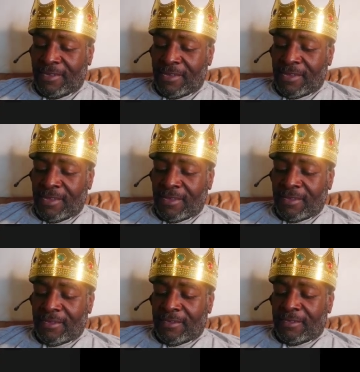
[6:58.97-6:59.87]

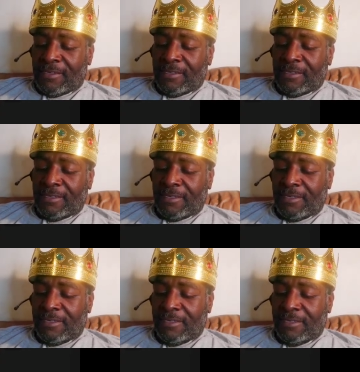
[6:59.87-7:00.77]

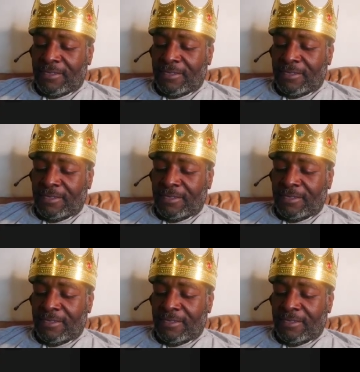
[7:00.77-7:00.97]
No one is speaking in this clip.